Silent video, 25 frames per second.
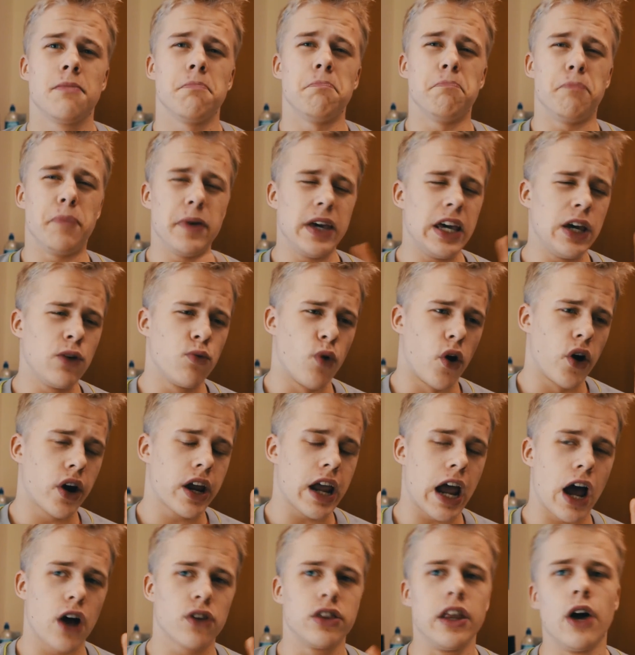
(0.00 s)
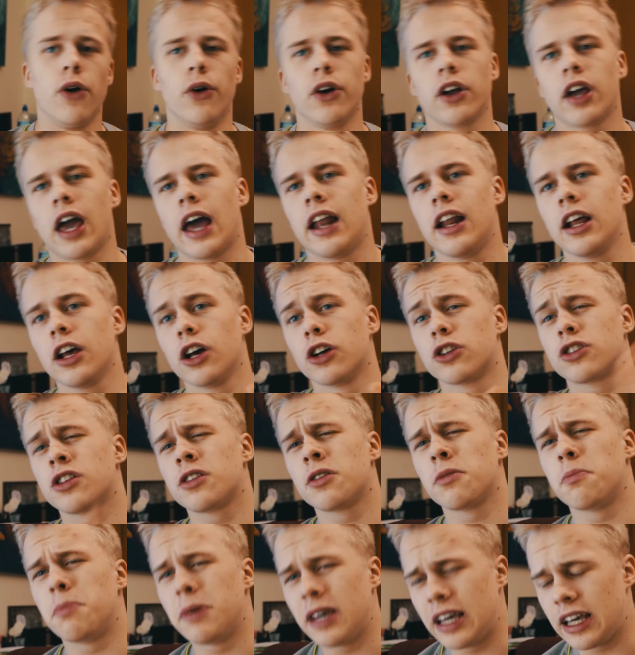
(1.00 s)
B workout. Now we're heading on to
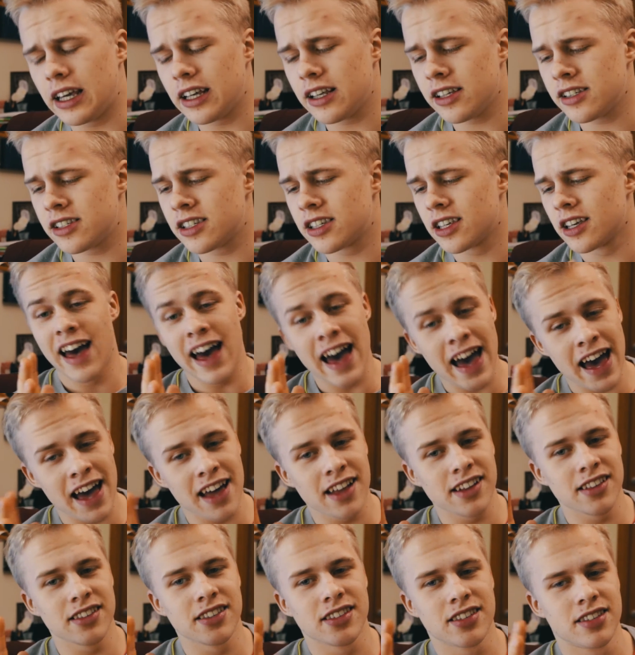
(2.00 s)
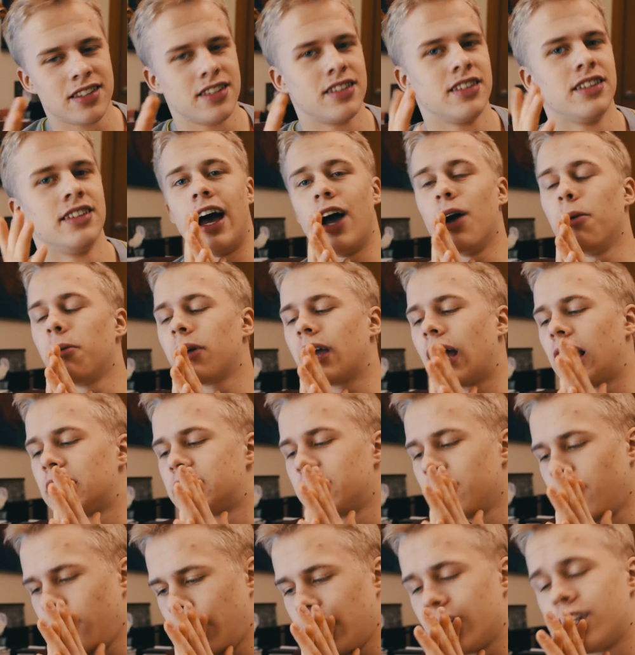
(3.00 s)
the B's, and I hope you guys
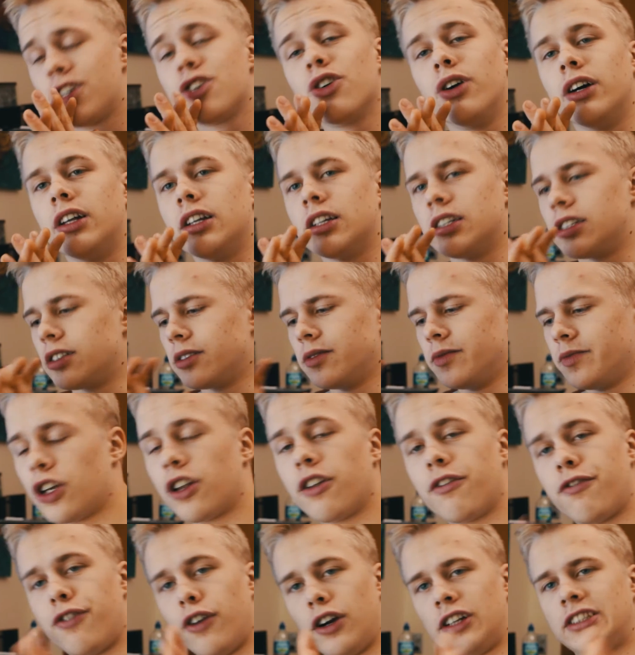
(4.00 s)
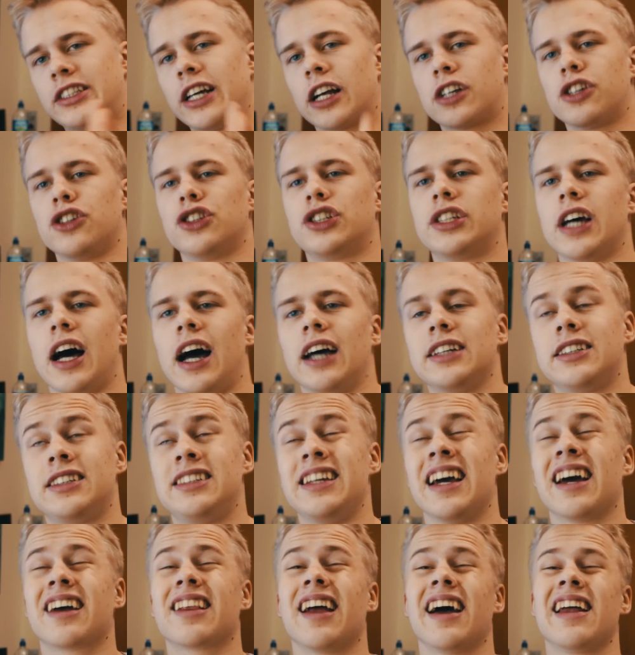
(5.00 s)
will enjoy this. So the first exercise is
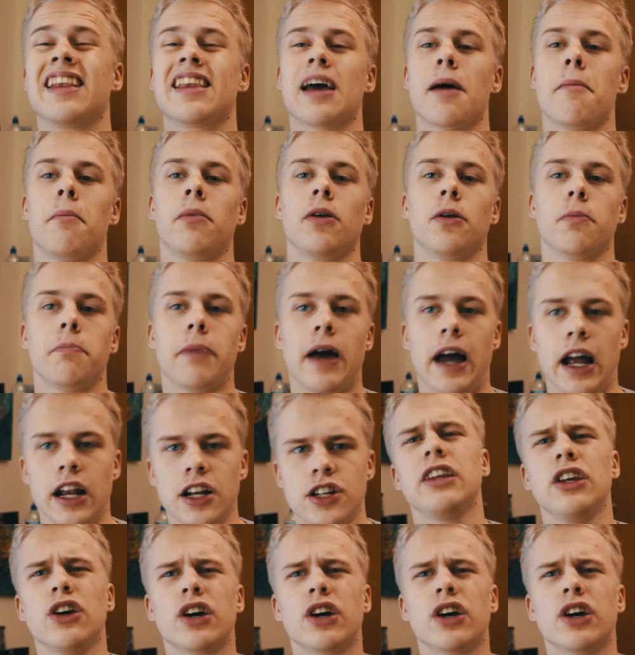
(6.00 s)
the incline dumbbell bench.